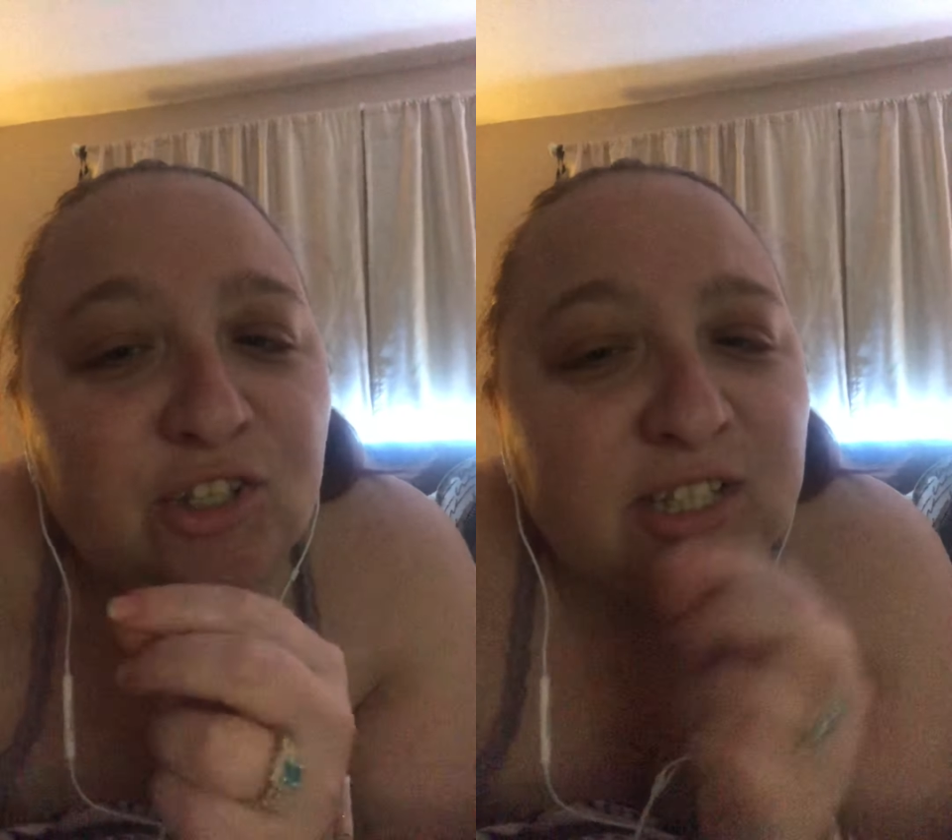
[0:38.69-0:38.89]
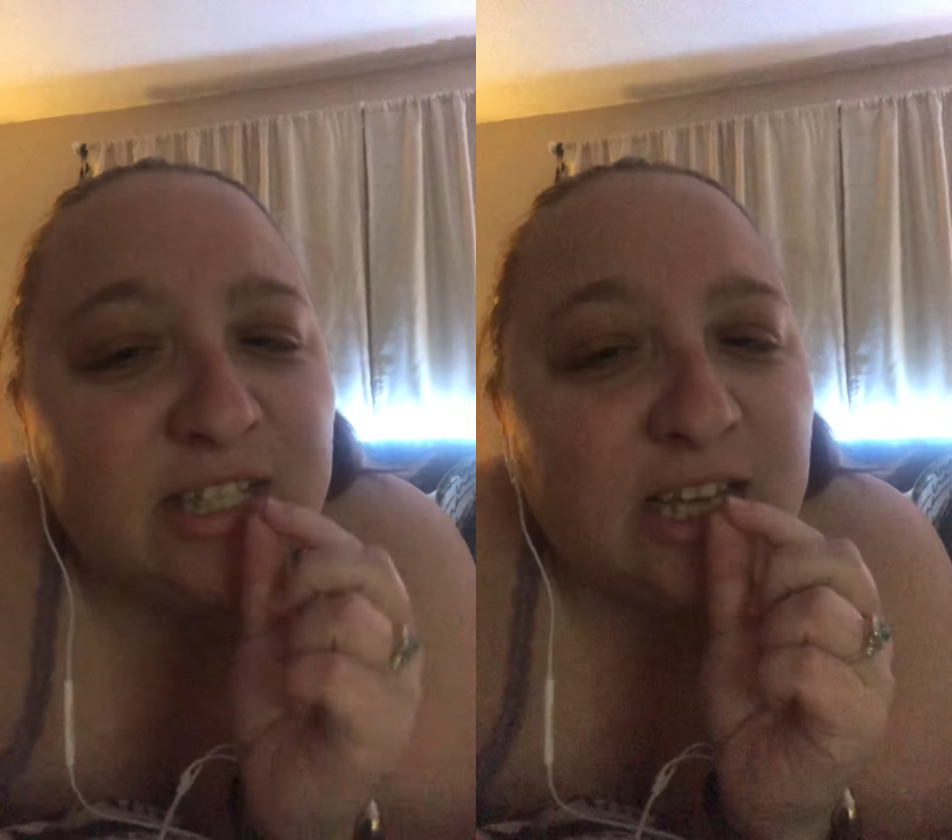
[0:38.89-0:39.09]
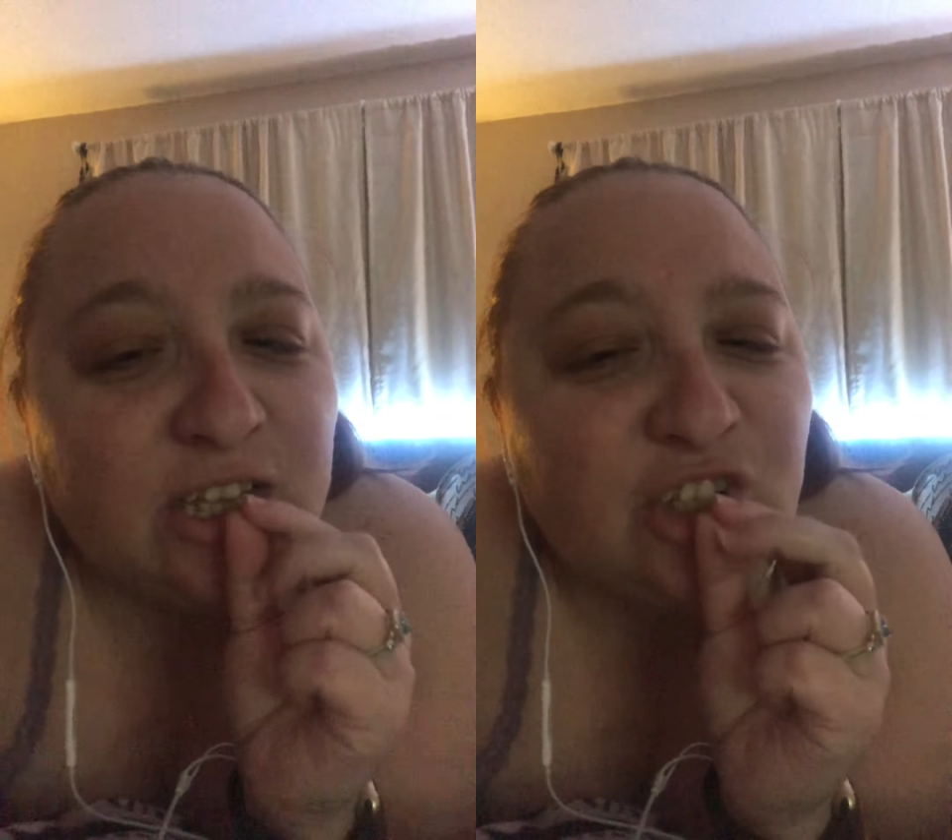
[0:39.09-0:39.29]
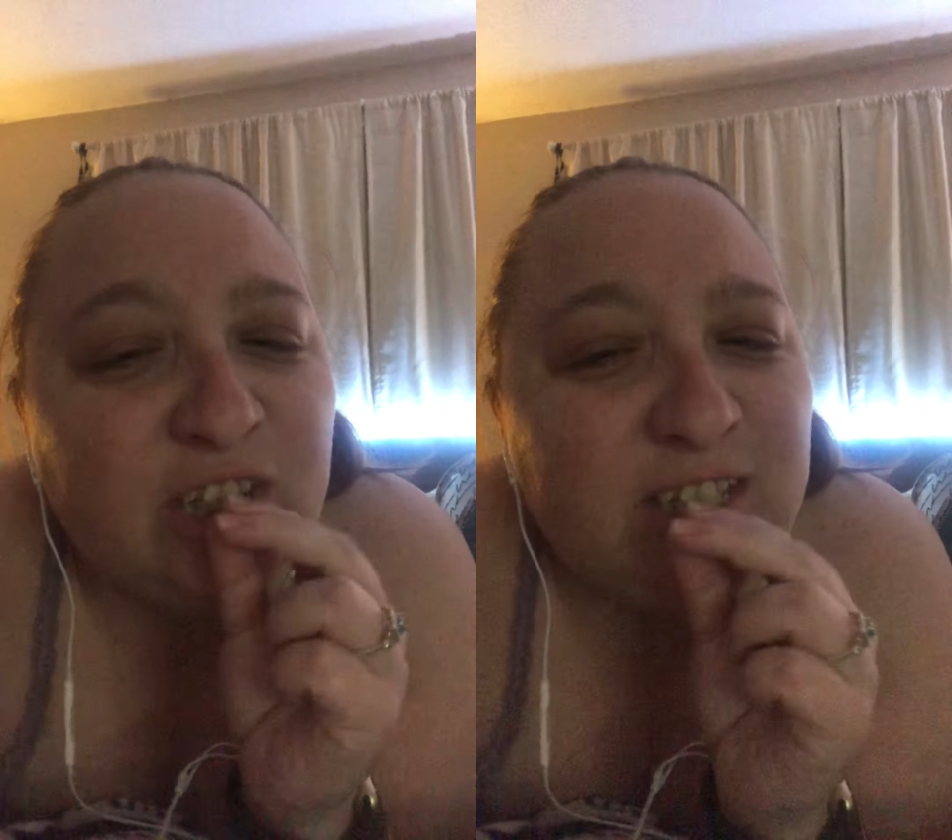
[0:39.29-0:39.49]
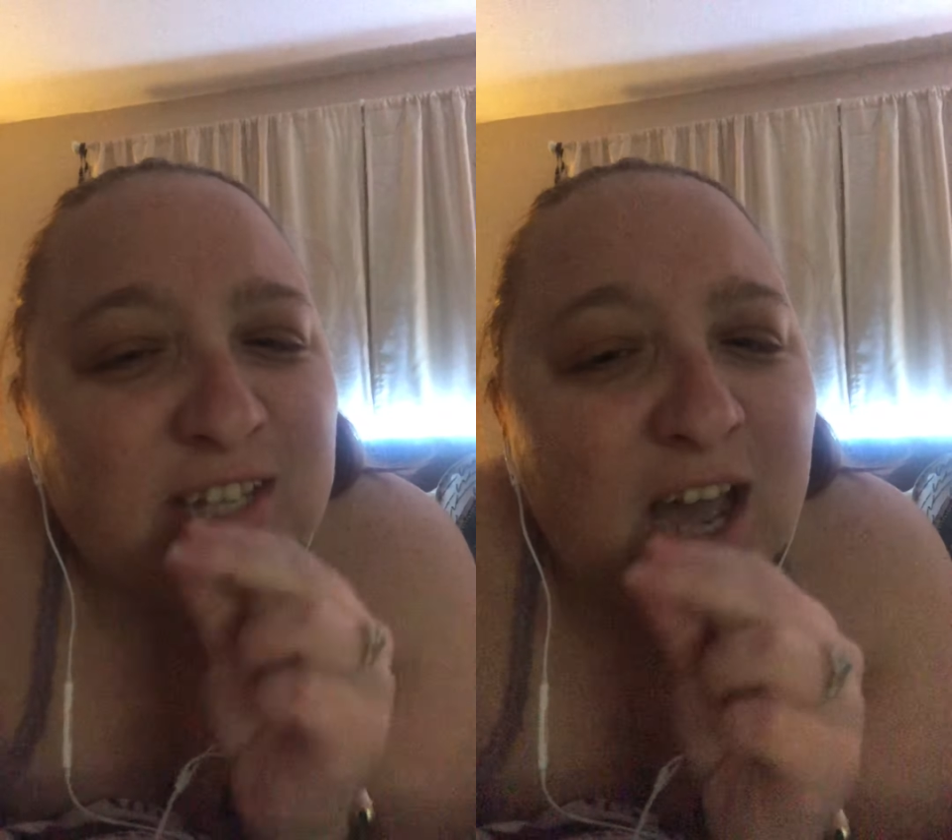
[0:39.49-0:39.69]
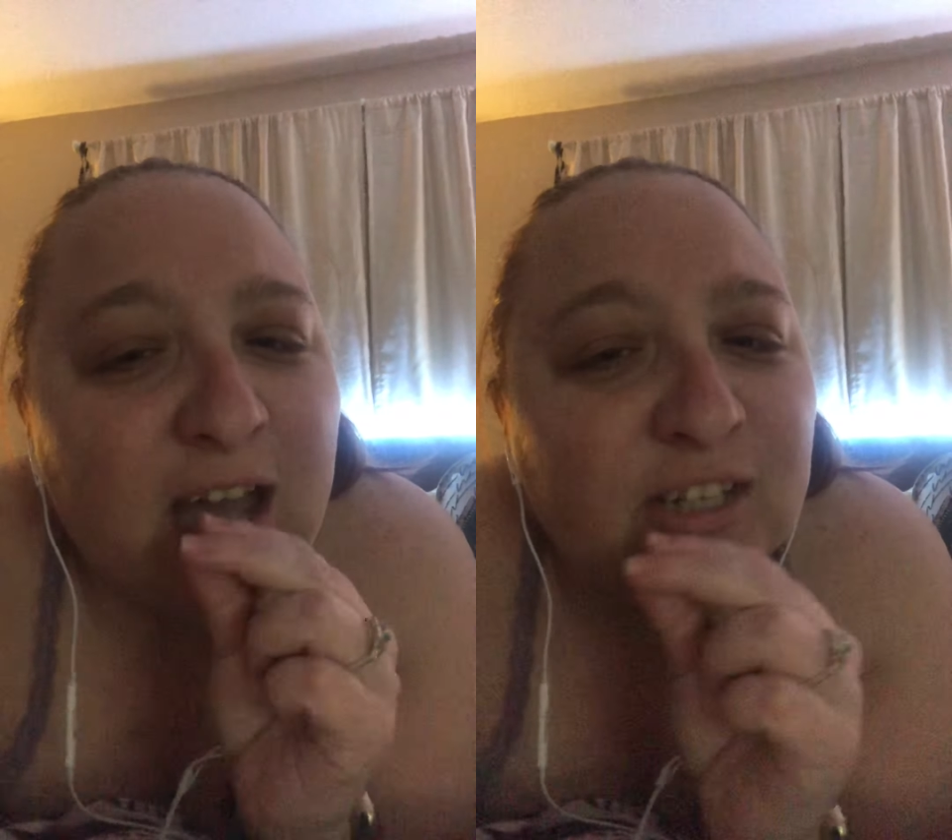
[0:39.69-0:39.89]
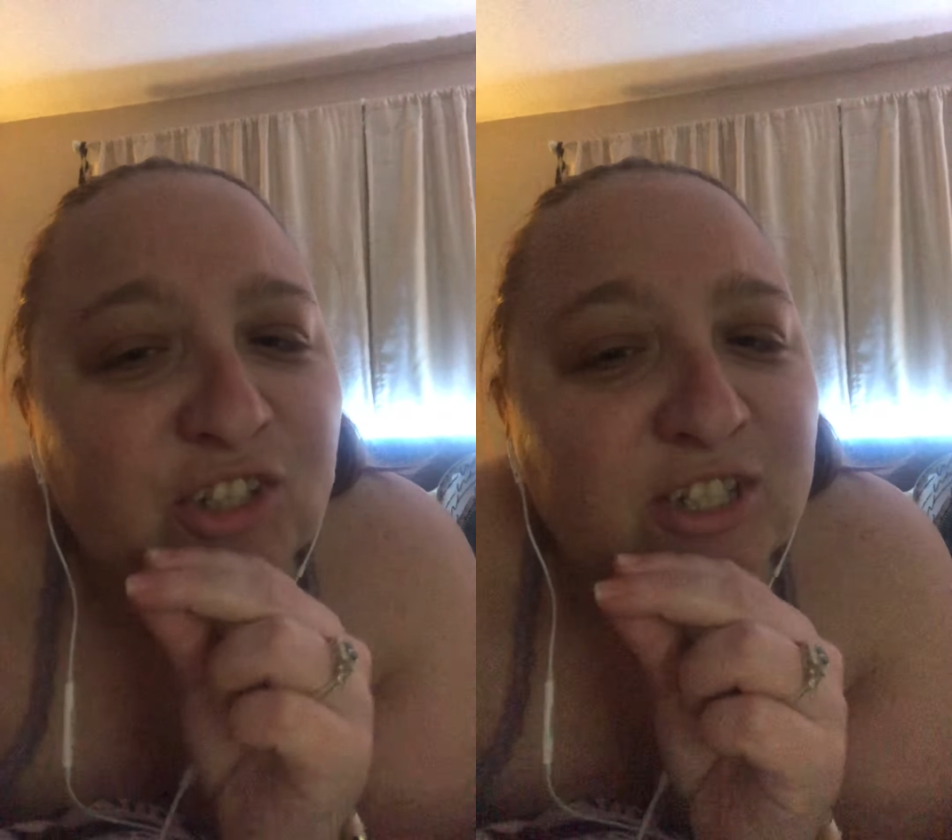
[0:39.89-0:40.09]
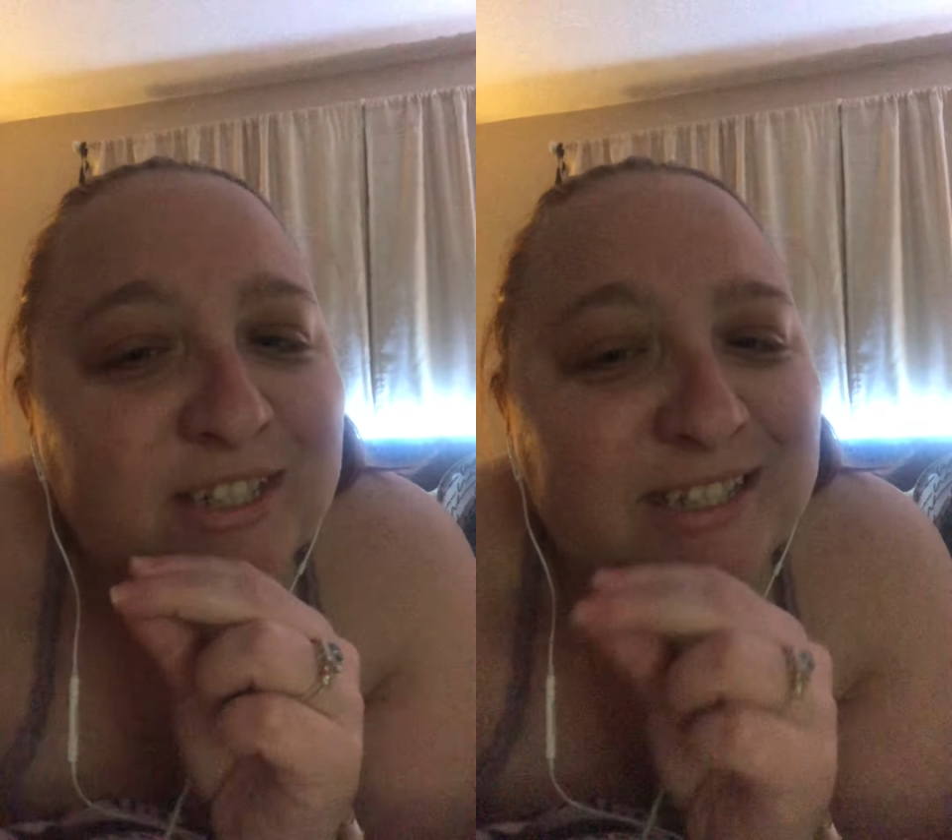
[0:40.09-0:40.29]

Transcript: just a notch